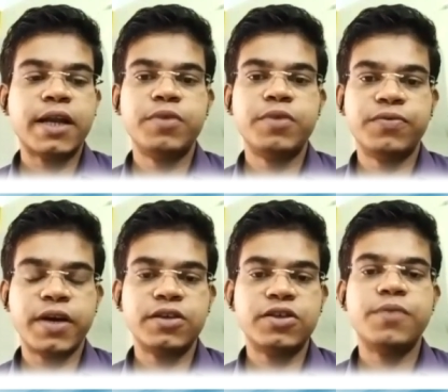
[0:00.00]
can
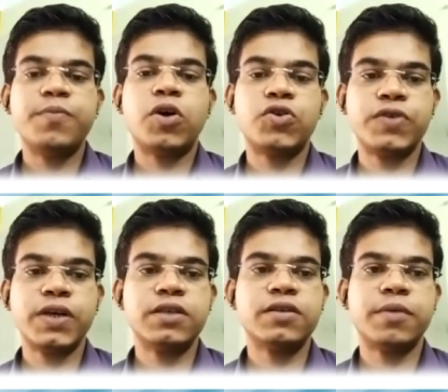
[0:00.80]
prevent or
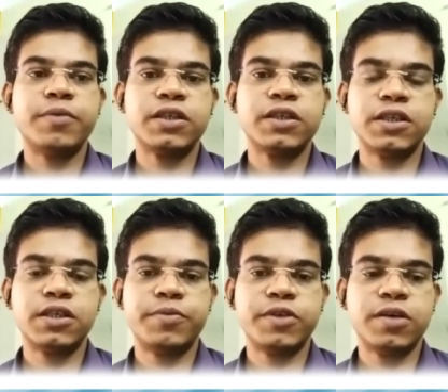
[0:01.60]
treat diabetic
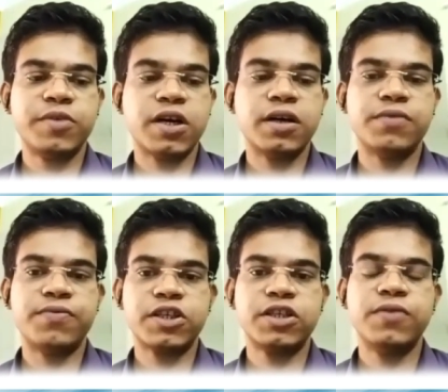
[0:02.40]
dyslipidemia
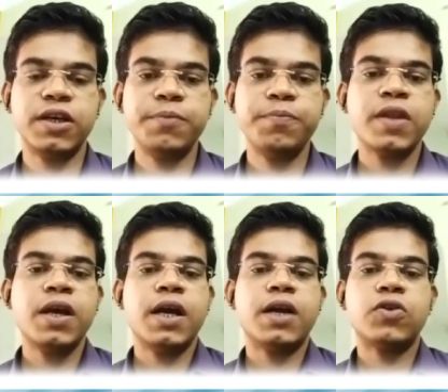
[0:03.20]
effectively,
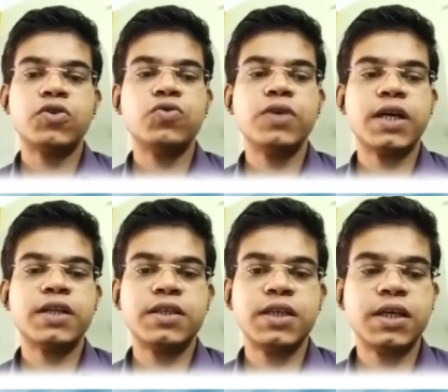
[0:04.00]
and also
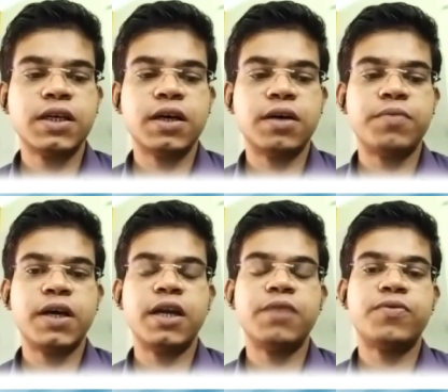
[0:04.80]
we can seek
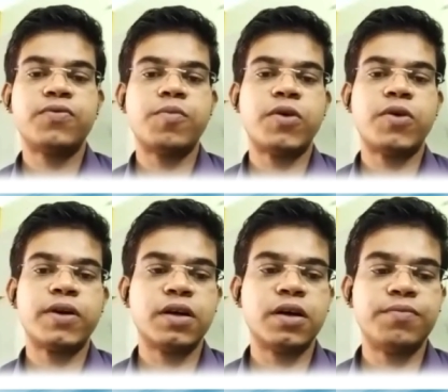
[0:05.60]
help from
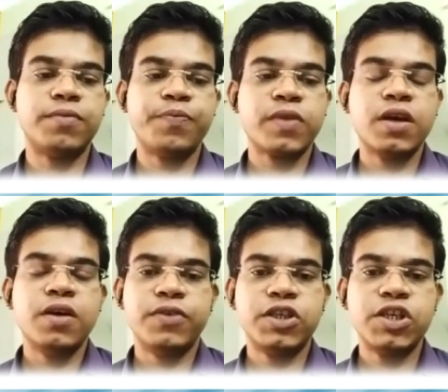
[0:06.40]
our
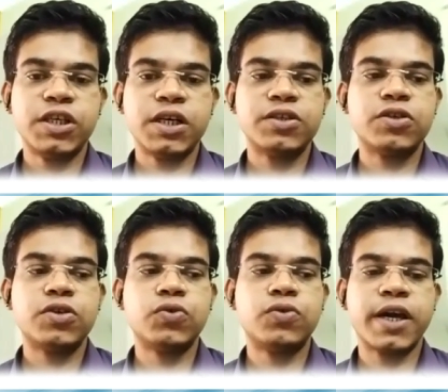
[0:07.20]

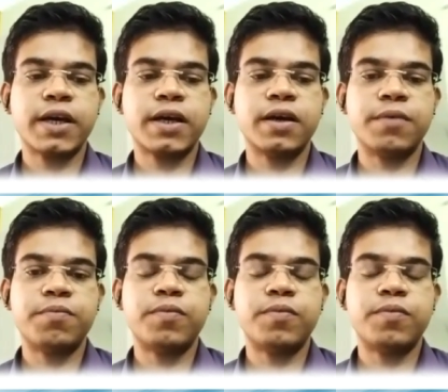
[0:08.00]
physicians to take